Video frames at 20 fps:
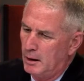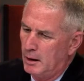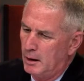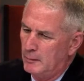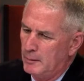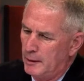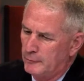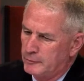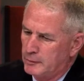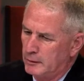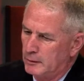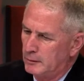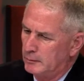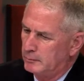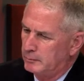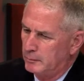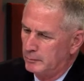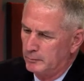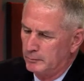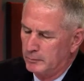um, after
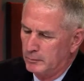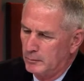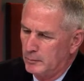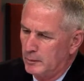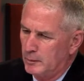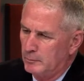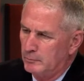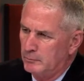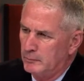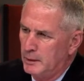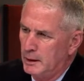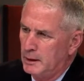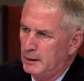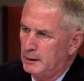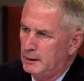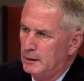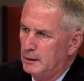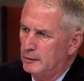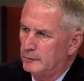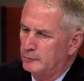many
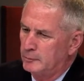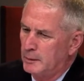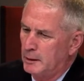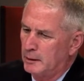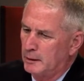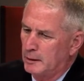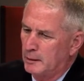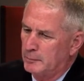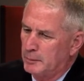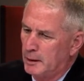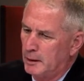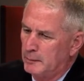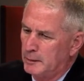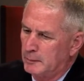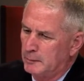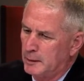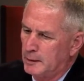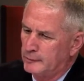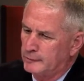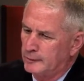years building a
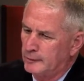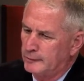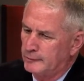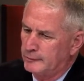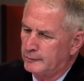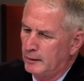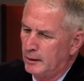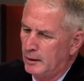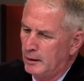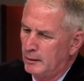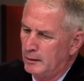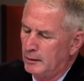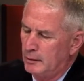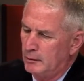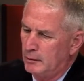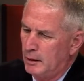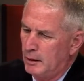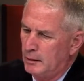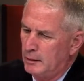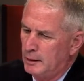plumbing business uh,
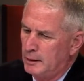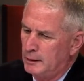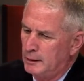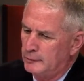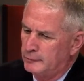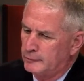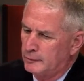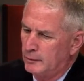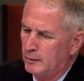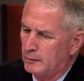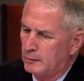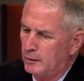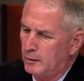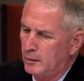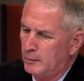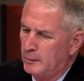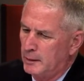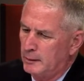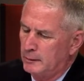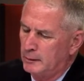uh, in eastern
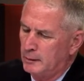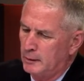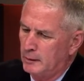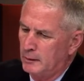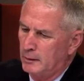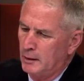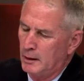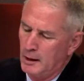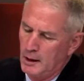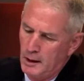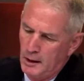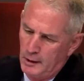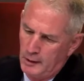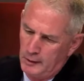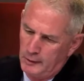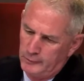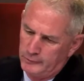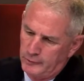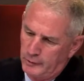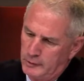Oklahoma. And you,
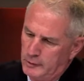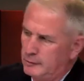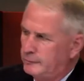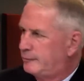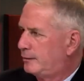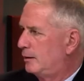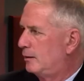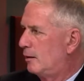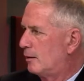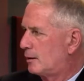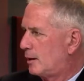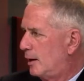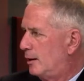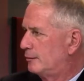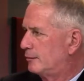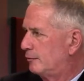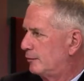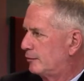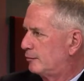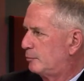so you've seen all
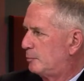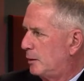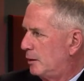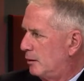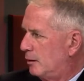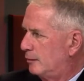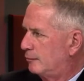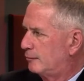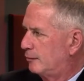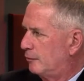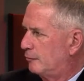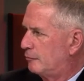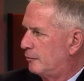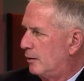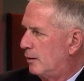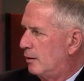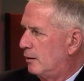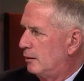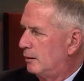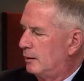kinds of experience so
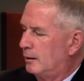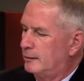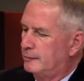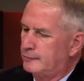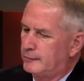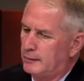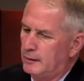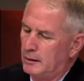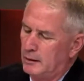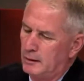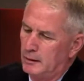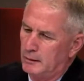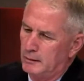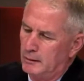far, at least uh, uh